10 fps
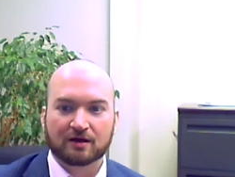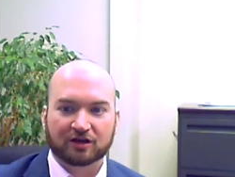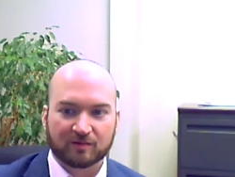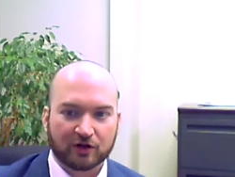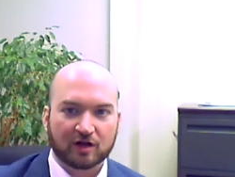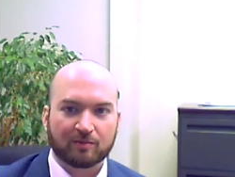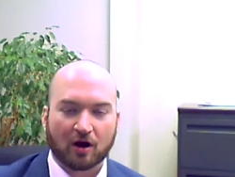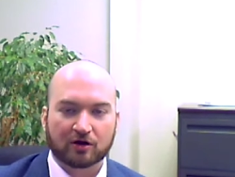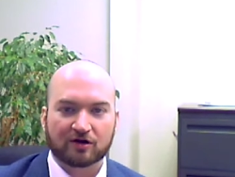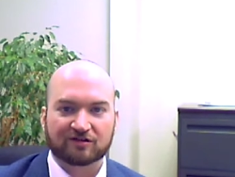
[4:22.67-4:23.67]
community
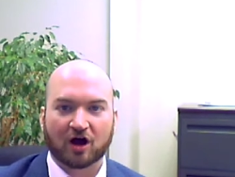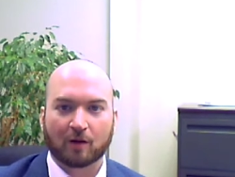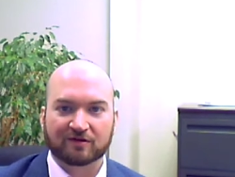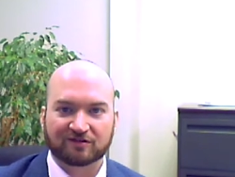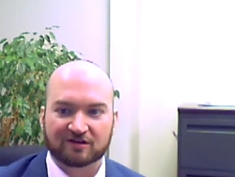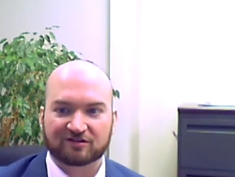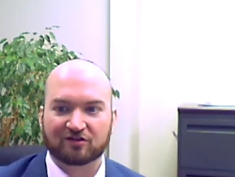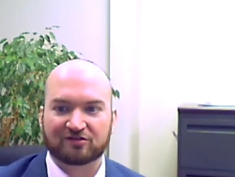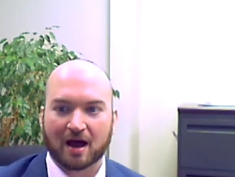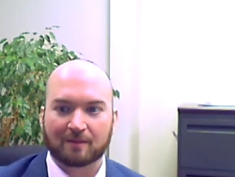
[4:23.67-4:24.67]
partners to help assist
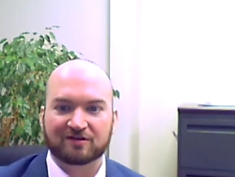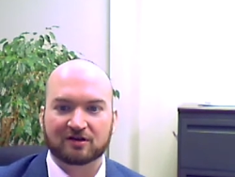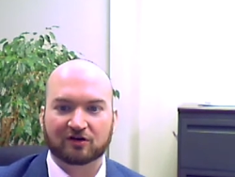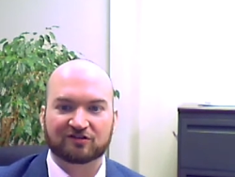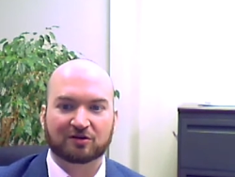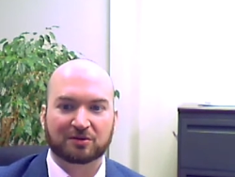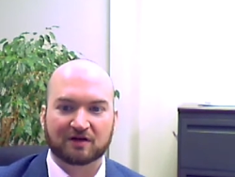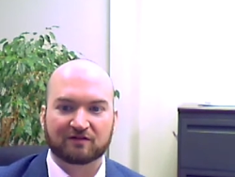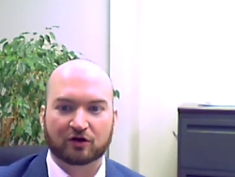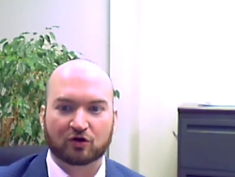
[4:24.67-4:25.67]
those job seekers
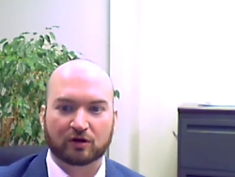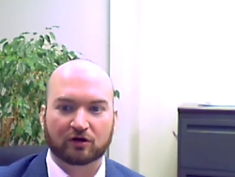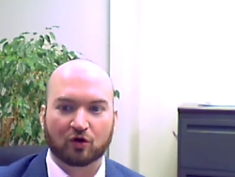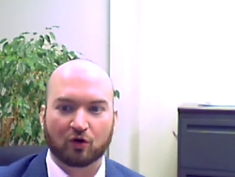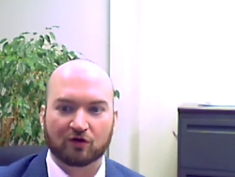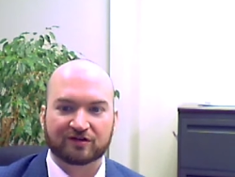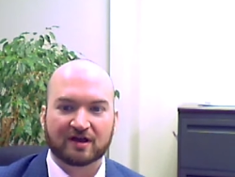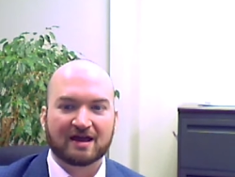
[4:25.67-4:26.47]
achieve their career goals.